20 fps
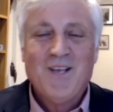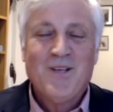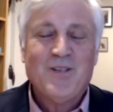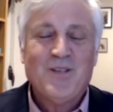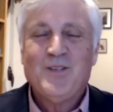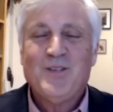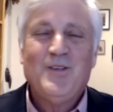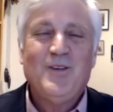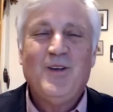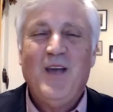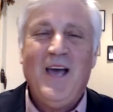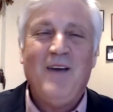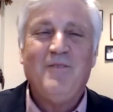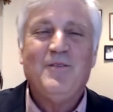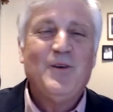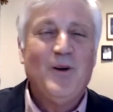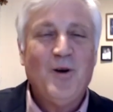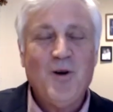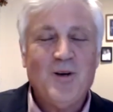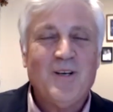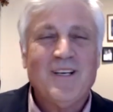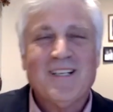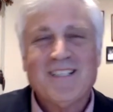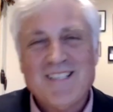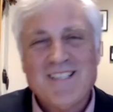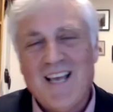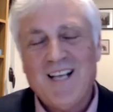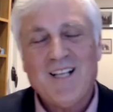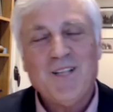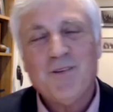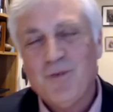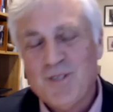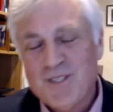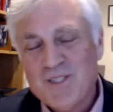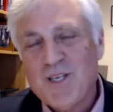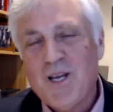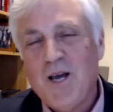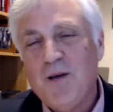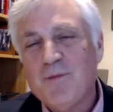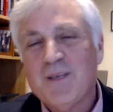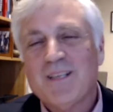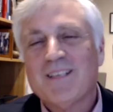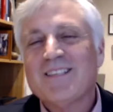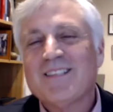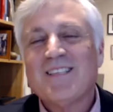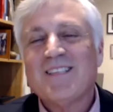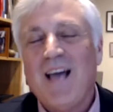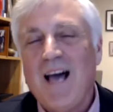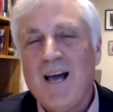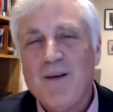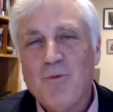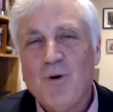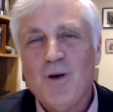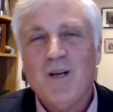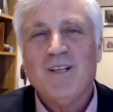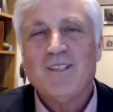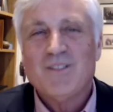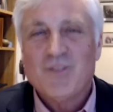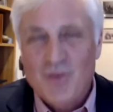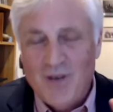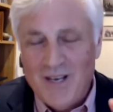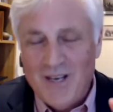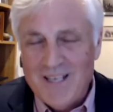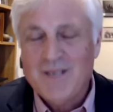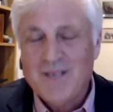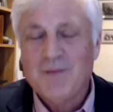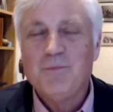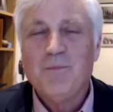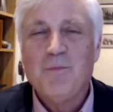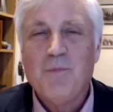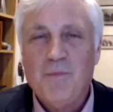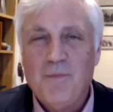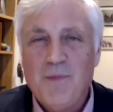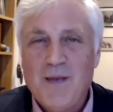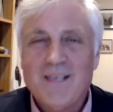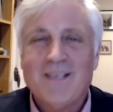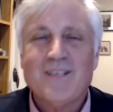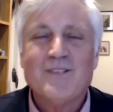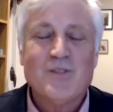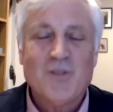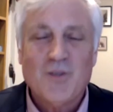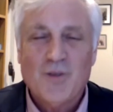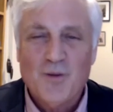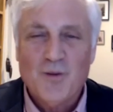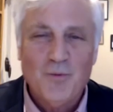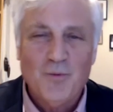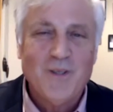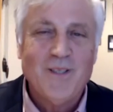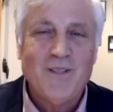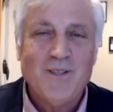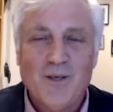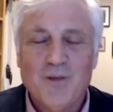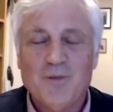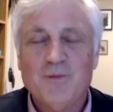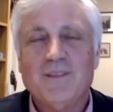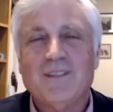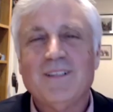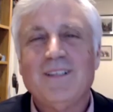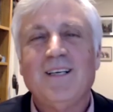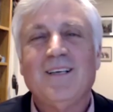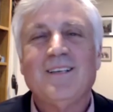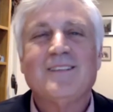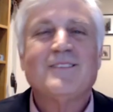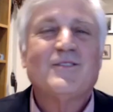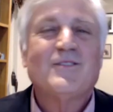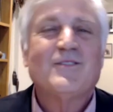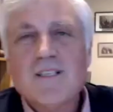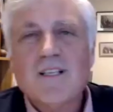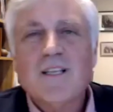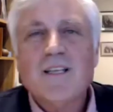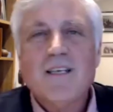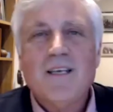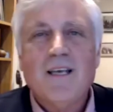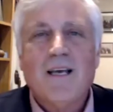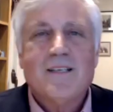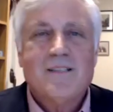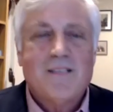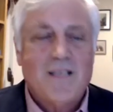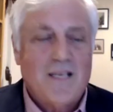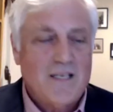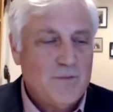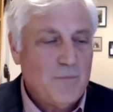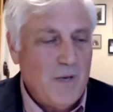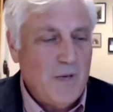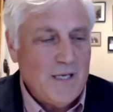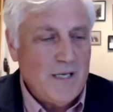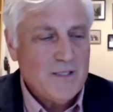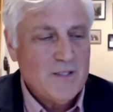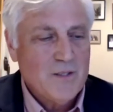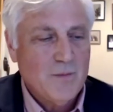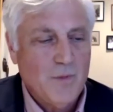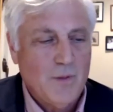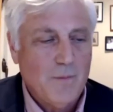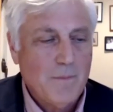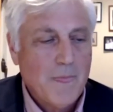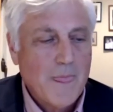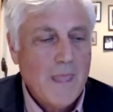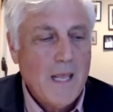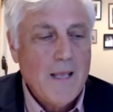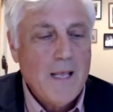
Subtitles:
you haven't heard exactly what's coming. I want to try to make it so that we don't easily as possible.